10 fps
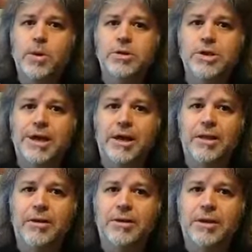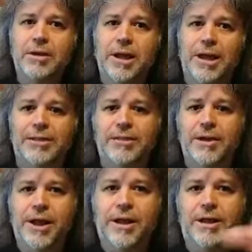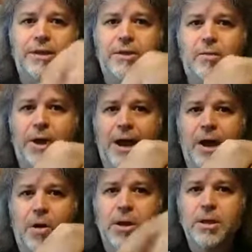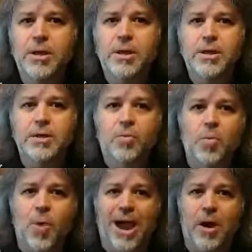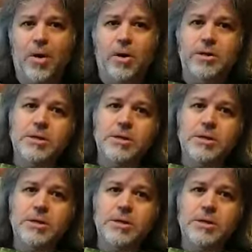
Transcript: Take a look at the neck. Wow. Wow.